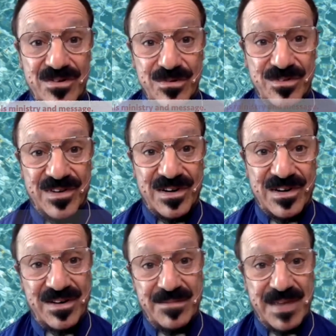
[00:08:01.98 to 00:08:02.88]
who was
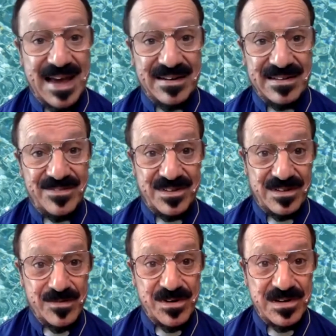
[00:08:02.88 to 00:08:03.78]
very active at
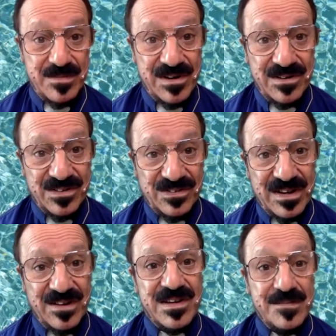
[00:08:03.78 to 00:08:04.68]
Community Miracle
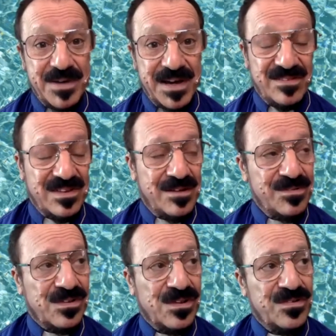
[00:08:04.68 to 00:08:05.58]
Center, he passed. I
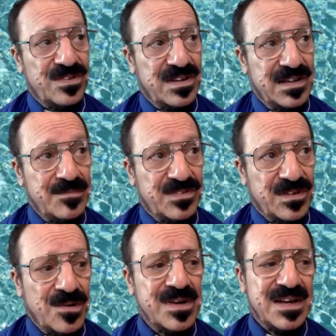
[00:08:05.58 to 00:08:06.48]
was close to him.
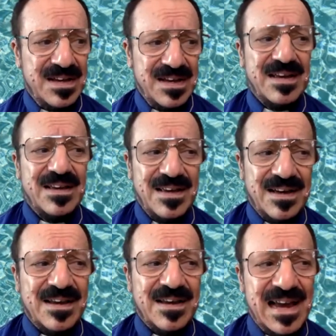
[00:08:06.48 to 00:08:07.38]
So
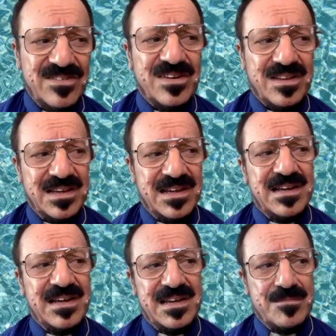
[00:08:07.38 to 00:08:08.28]

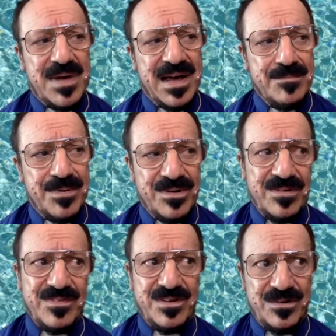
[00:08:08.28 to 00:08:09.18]
occasionally in my
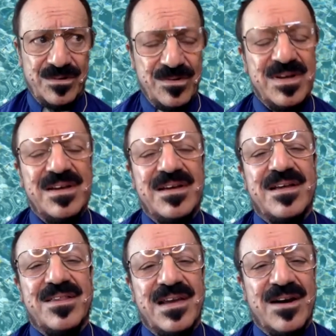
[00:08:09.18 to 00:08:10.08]
purview,
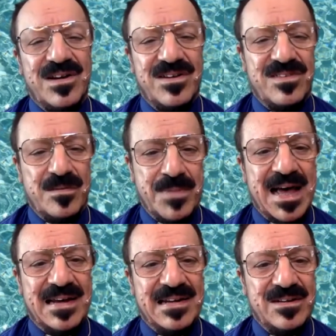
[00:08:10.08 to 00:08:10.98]
there is a
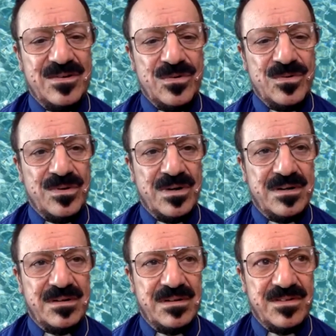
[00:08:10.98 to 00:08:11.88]
body who
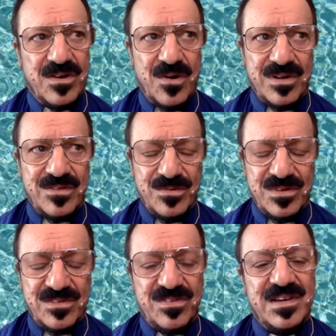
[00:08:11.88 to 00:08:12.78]
is going through
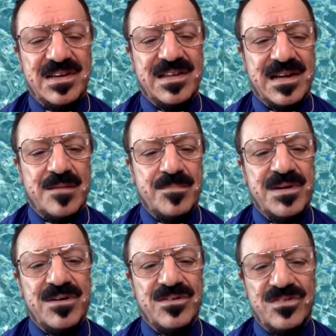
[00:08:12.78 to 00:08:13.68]
this thing that
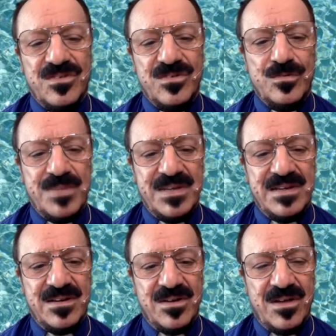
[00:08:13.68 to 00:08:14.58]
appears to be
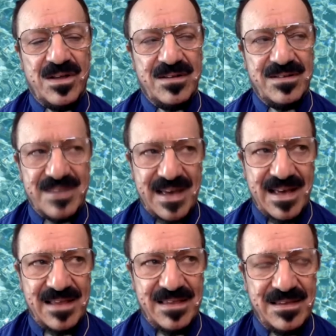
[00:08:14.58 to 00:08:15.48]
called
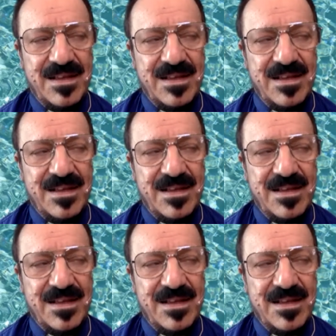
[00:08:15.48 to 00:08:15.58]
death.